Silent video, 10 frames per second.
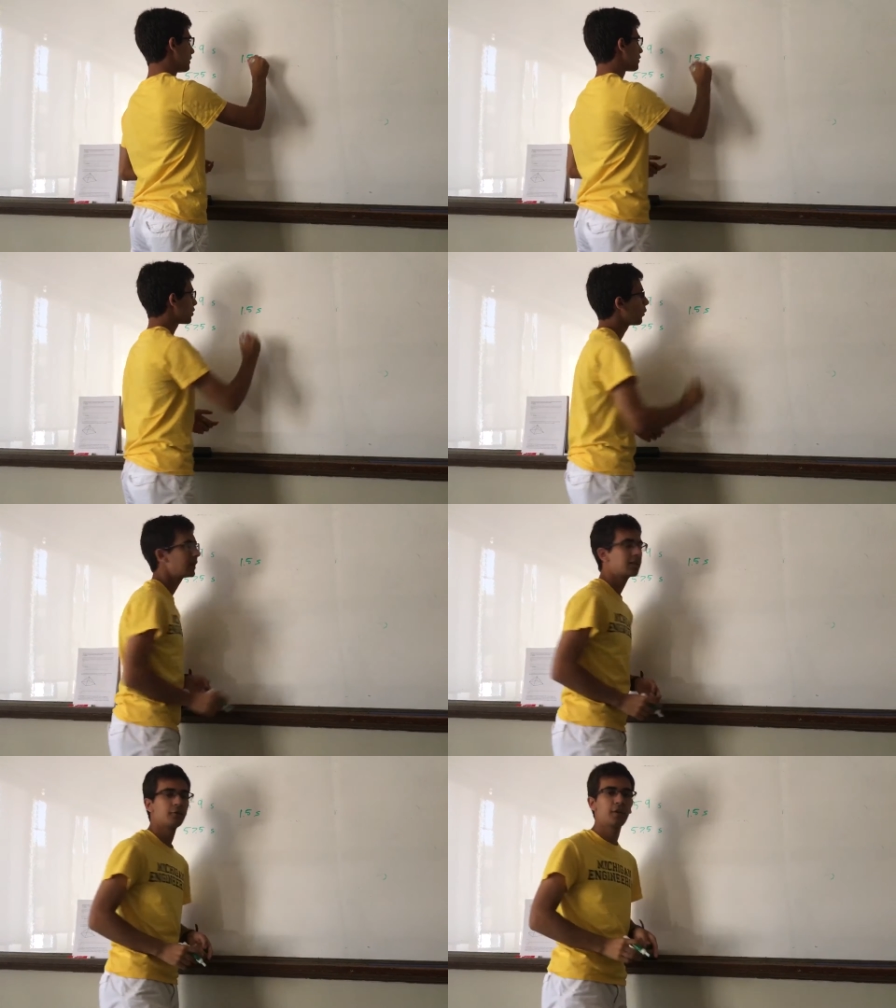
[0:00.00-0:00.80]
So we
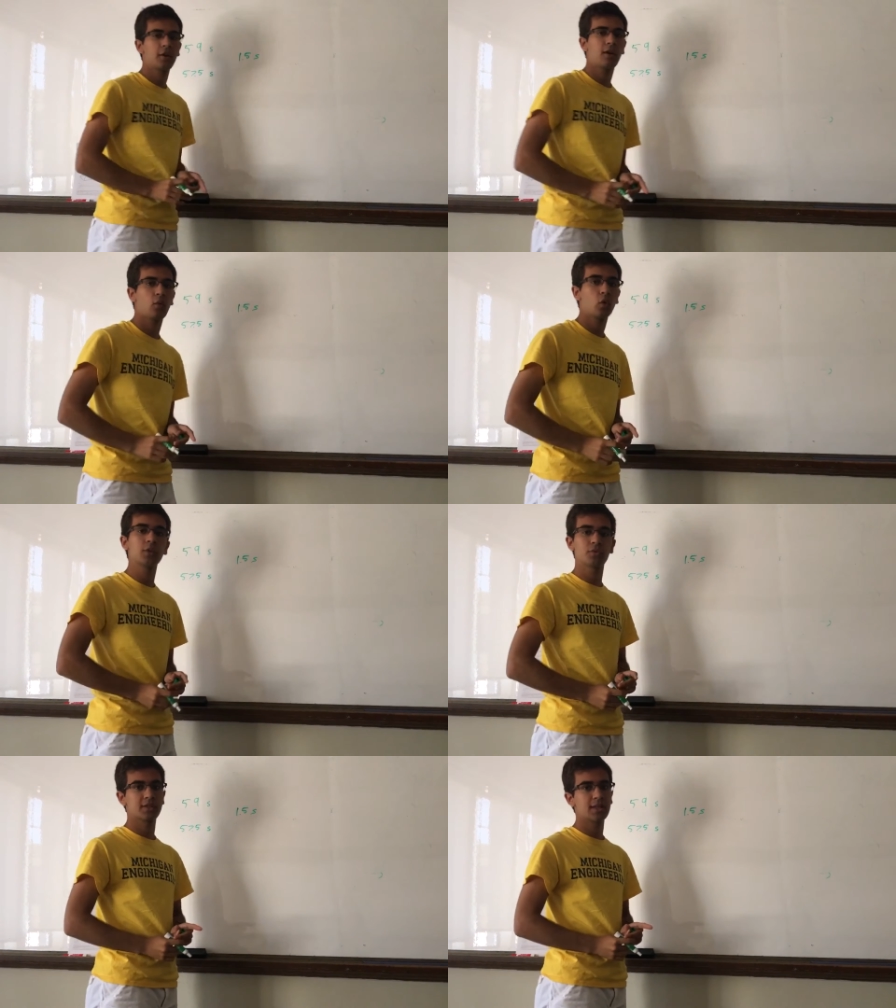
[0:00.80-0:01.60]
need to figure out what
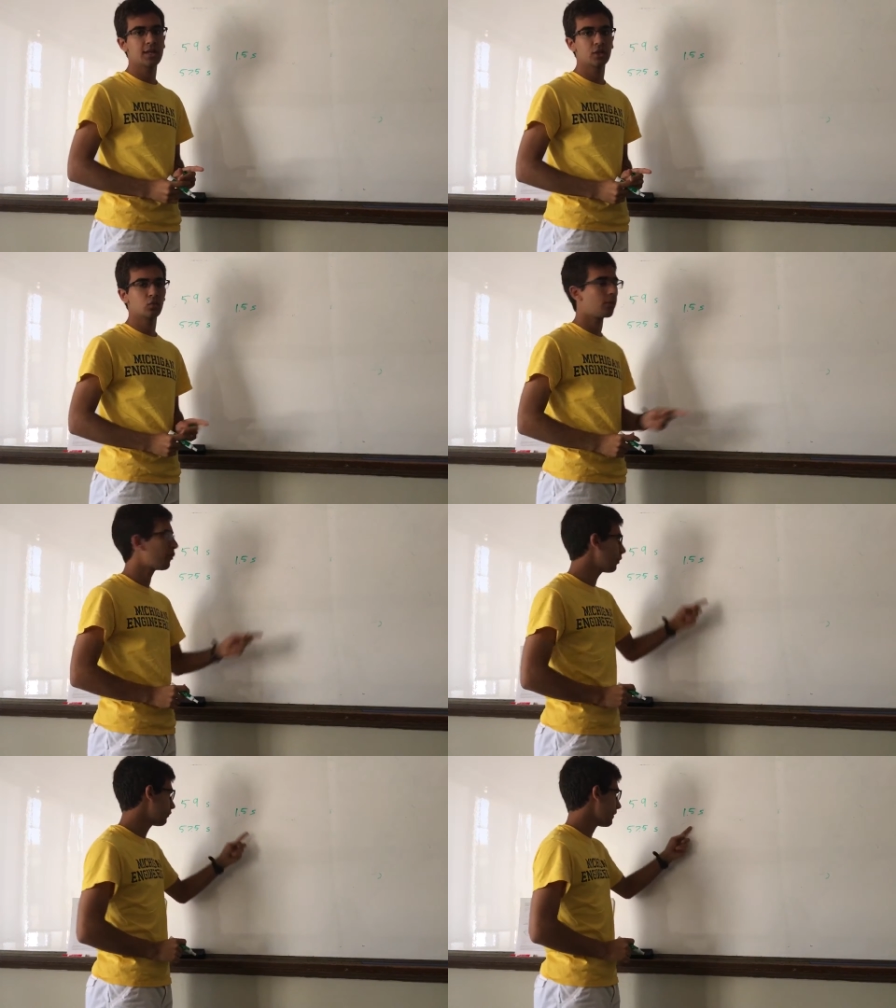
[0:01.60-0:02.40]
percentage
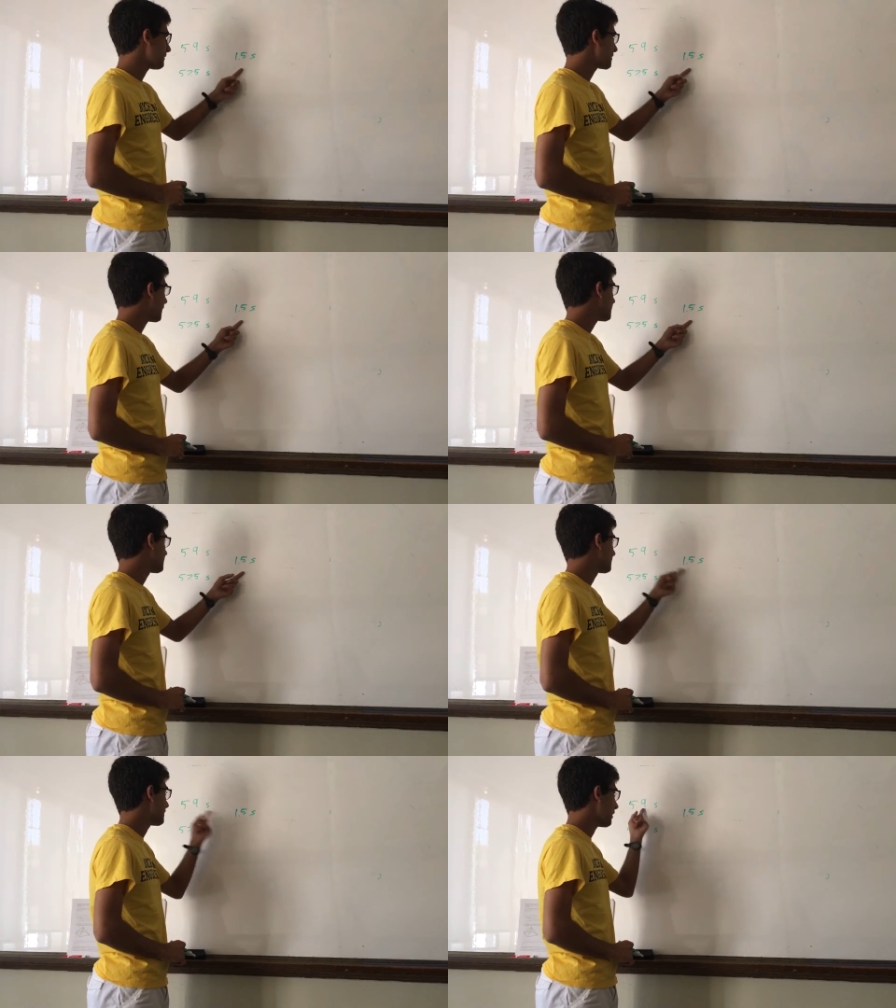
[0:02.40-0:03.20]
1.5 seconds
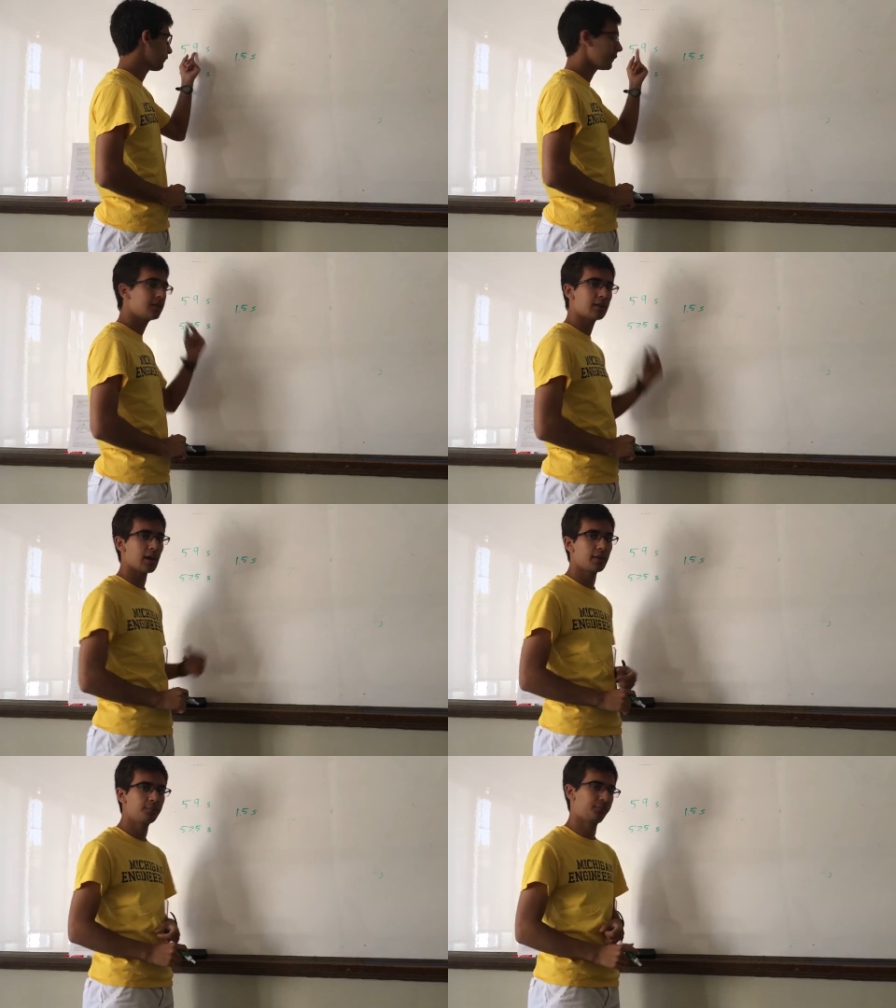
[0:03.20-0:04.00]
is out of
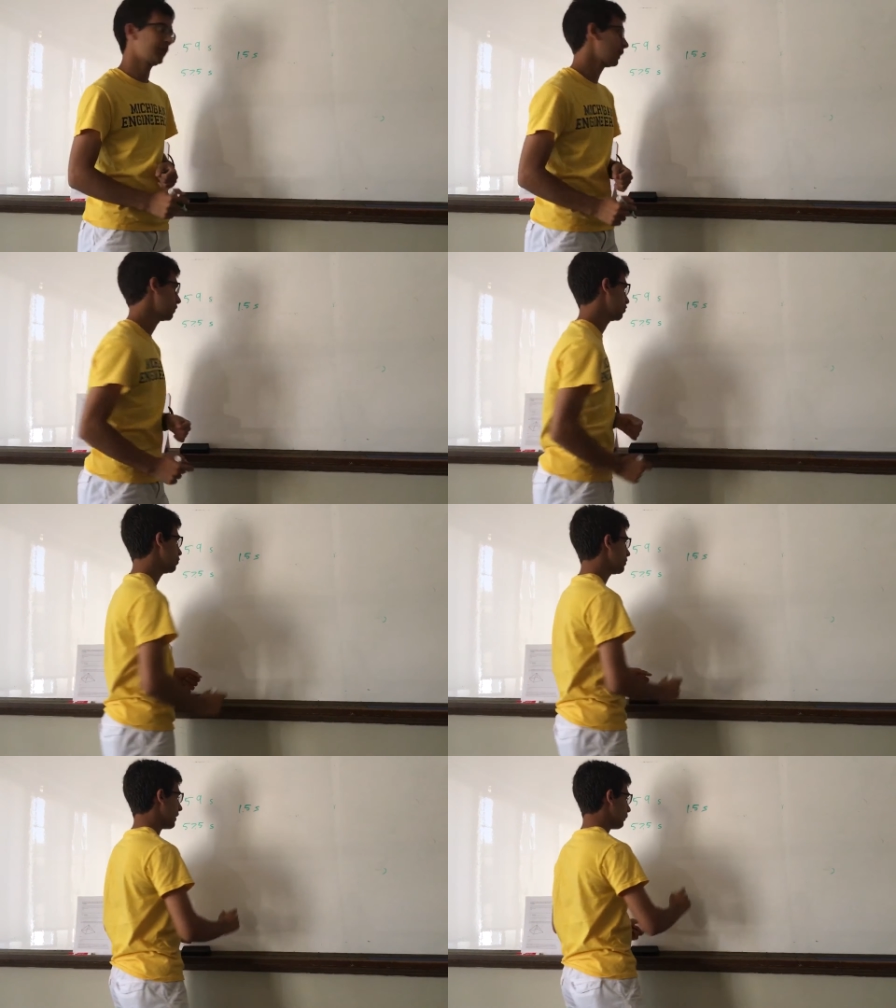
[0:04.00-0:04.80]
59. To
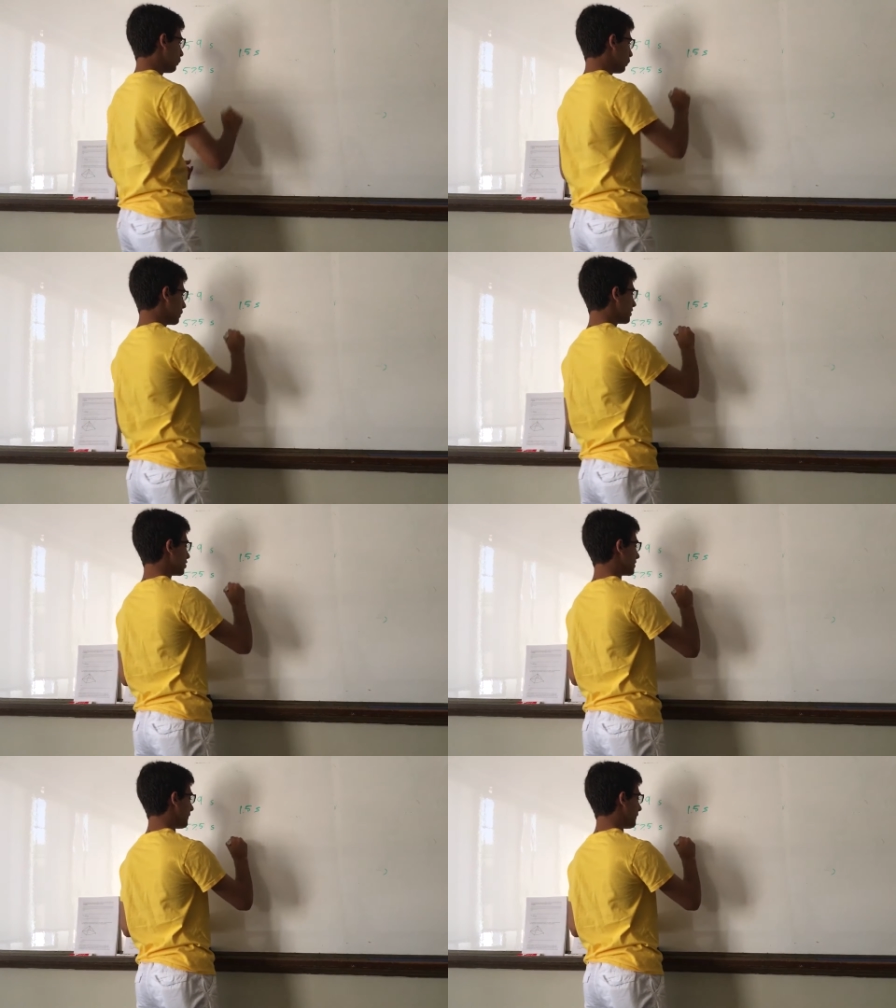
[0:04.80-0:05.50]
do that, we can just